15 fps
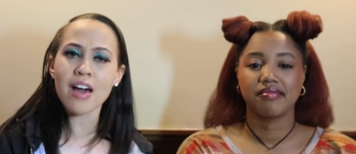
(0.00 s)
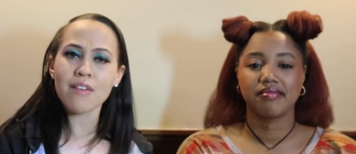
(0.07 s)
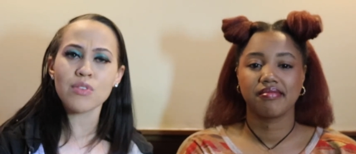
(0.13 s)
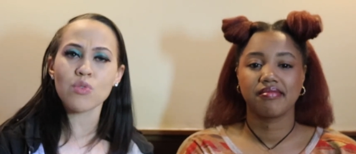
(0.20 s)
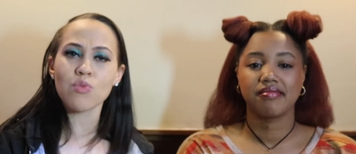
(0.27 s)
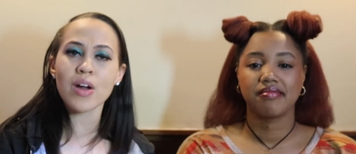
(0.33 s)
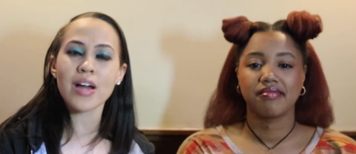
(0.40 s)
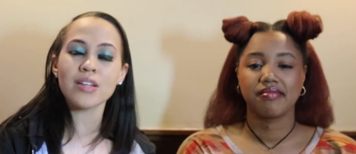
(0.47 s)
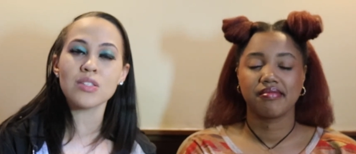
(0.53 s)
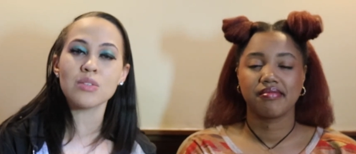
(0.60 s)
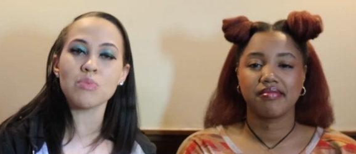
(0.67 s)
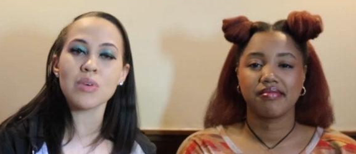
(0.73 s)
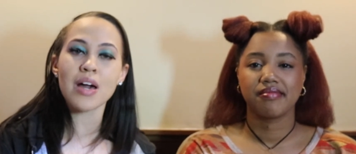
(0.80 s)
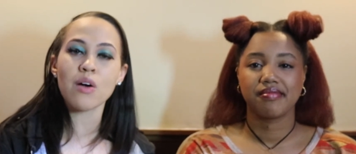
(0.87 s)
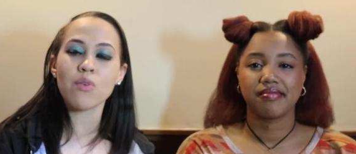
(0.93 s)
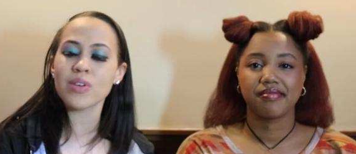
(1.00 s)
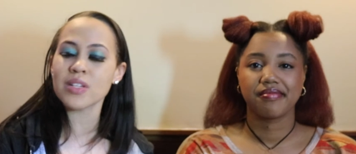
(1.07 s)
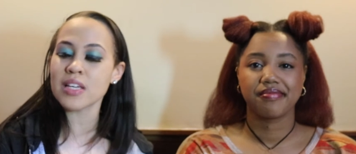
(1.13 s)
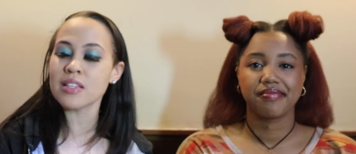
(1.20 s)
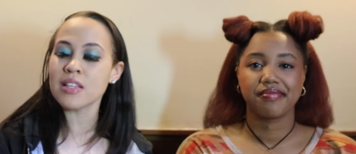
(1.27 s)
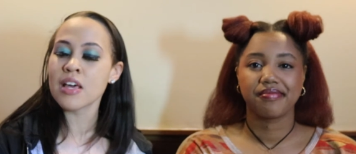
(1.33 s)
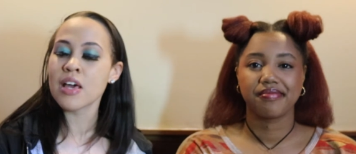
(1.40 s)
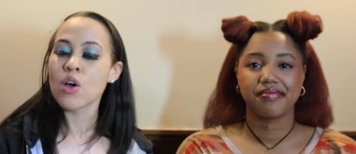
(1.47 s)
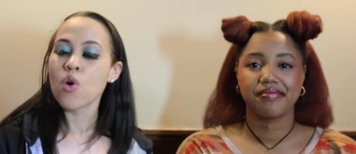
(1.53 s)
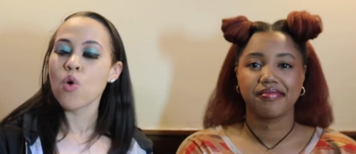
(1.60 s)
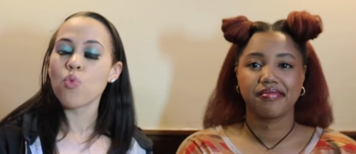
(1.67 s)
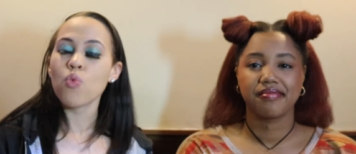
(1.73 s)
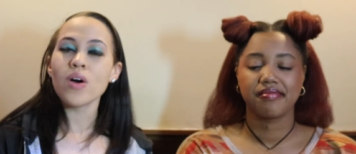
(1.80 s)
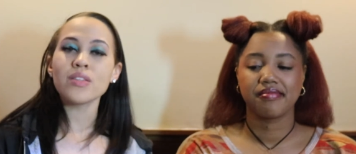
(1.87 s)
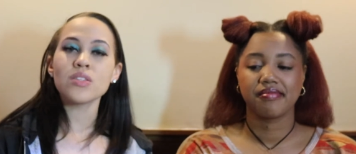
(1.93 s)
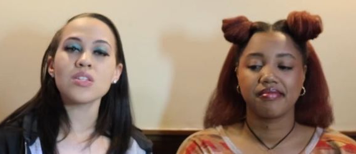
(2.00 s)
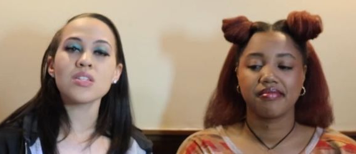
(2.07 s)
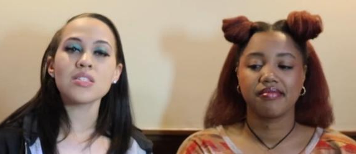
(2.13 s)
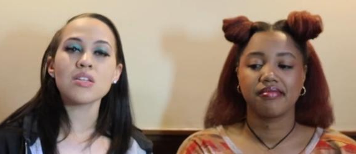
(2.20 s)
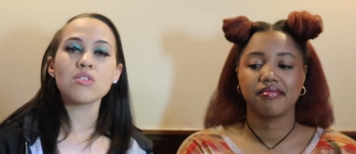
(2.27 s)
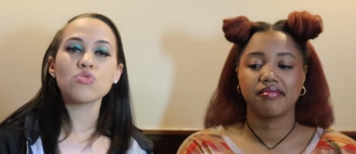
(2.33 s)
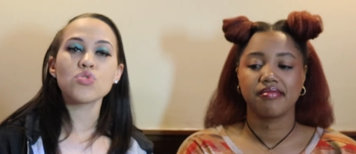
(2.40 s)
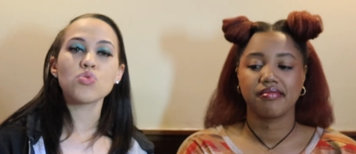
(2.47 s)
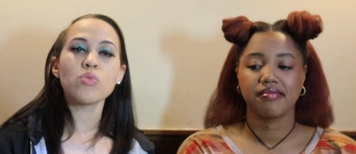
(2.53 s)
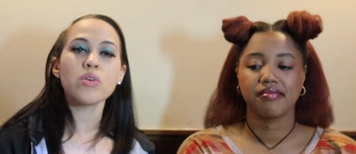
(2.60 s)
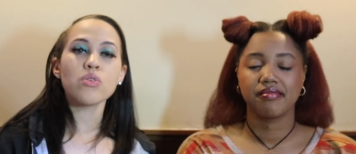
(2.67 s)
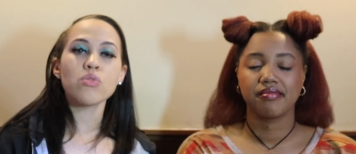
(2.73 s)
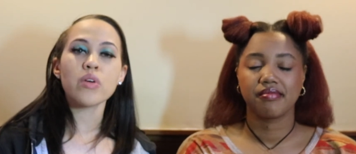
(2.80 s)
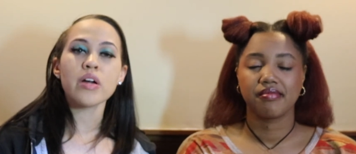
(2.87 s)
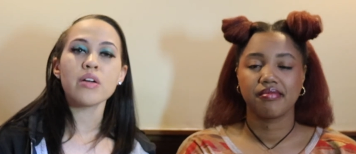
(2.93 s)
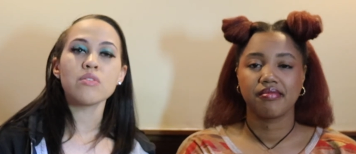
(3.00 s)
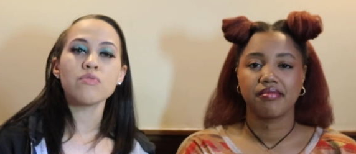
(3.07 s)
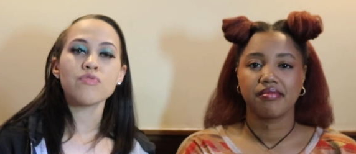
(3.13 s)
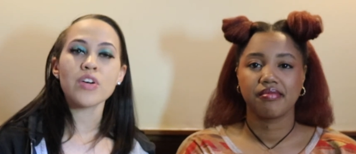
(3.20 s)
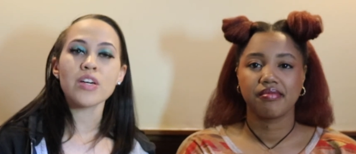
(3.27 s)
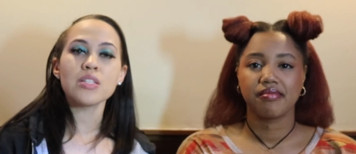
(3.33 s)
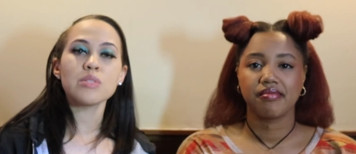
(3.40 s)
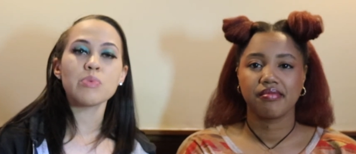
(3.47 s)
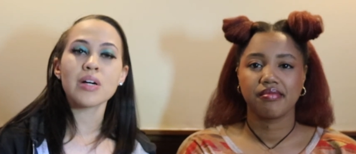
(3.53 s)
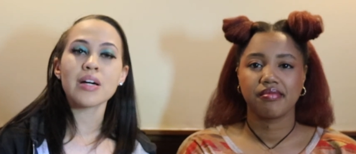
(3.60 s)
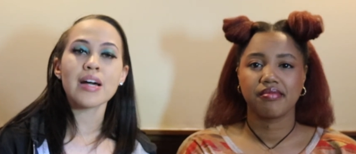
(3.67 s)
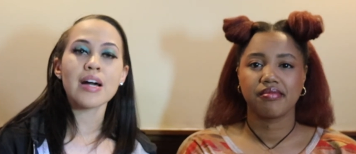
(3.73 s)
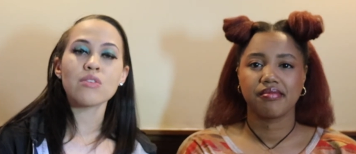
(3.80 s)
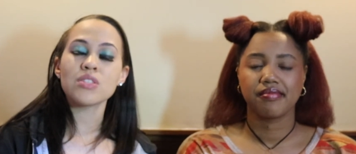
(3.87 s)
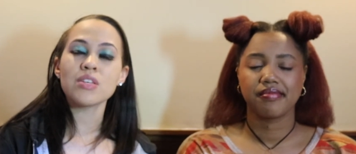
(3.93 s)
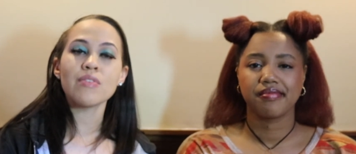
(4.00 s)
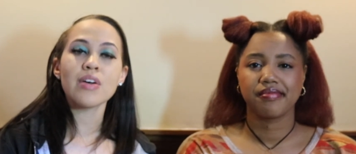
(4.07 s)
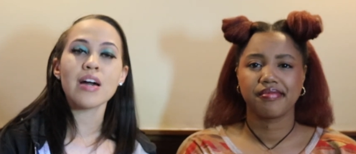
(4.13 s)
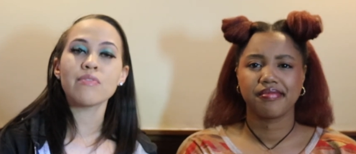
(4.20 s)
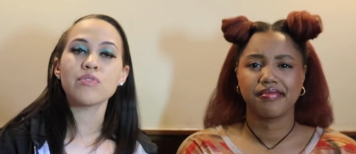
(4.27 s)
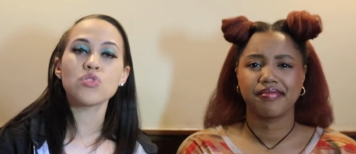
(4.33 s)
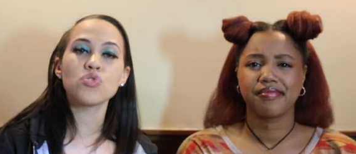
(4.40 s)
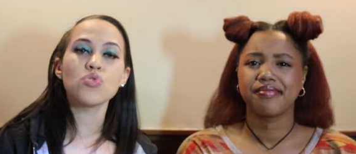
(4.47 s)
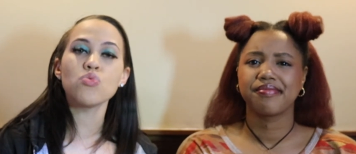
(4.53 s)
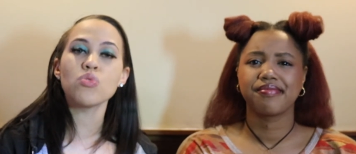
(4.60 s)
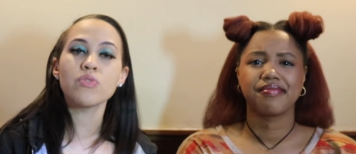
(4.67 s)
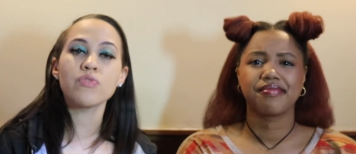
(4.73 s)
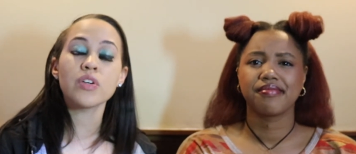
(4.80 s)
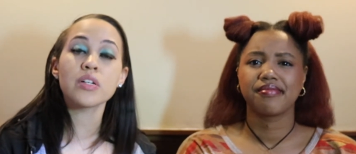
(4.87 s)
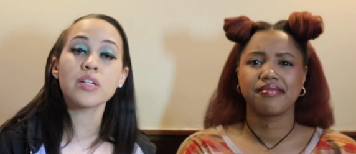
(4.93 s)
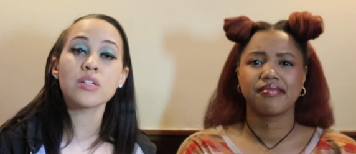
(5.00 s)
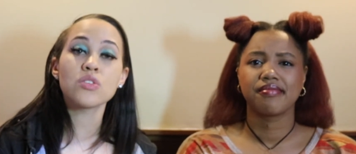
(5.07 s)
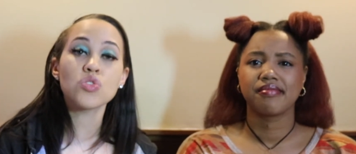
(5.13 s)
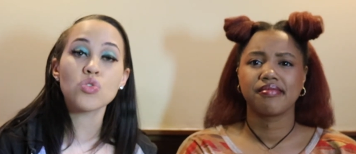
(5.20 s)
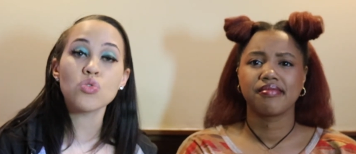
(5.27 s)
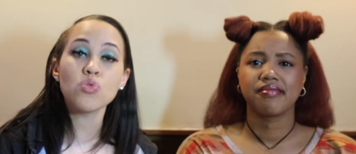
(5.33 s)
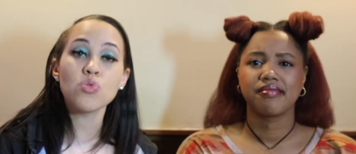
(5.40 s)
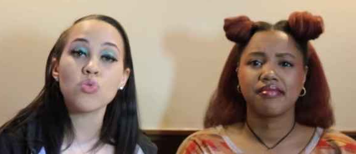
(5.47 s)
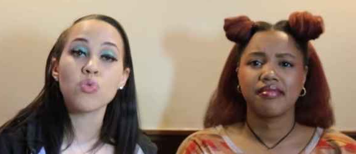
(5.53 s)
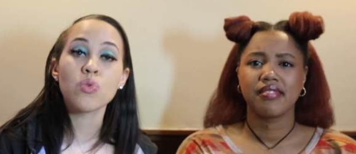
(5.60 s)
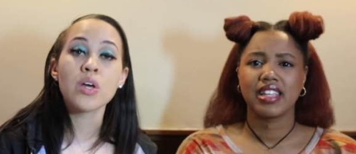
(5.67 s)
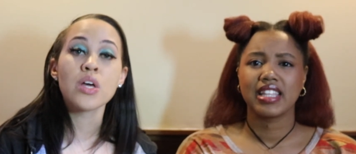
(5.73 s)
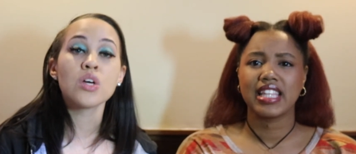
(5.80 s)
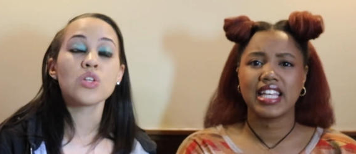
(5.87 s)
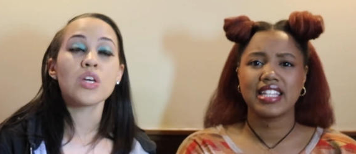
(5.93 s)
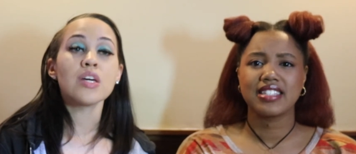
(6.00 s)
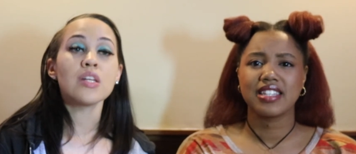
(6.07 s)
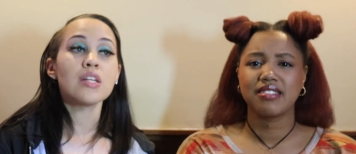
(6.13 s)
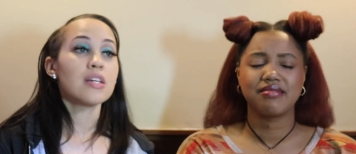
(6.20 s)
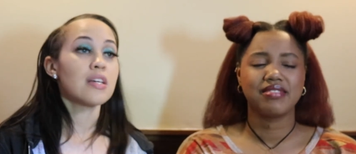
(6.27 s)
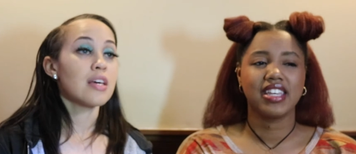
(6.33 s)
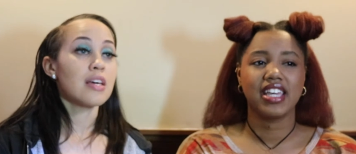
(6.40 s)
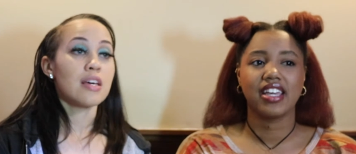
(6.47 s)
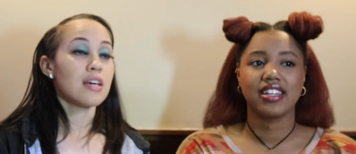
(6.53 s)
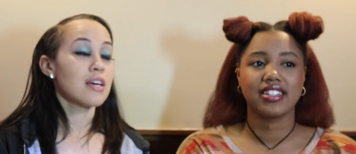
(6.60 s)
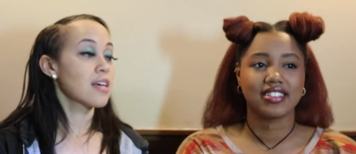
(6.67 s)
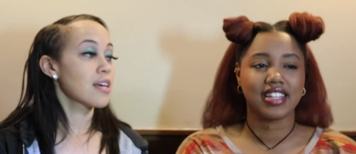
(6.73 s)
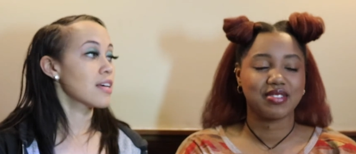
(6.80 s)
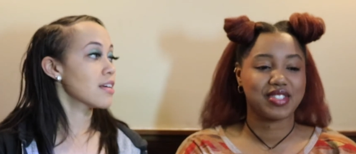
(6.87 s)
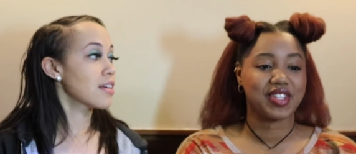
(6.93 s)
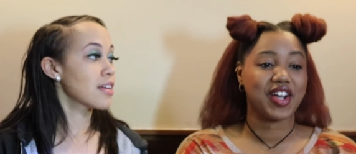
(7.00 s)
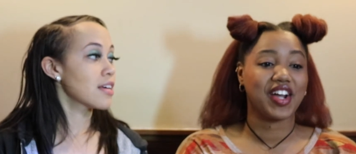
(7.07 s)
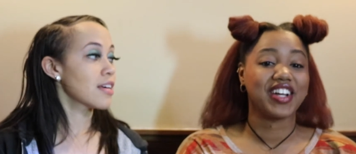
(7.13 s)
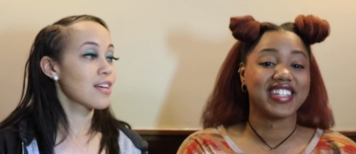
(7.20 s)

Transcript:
Speaker 1: have the right to be outraged. And what does their Twitter and Facebook accounts even have to do with fucking school?
Speaker 2: Last, it, yeah, I'm sorry.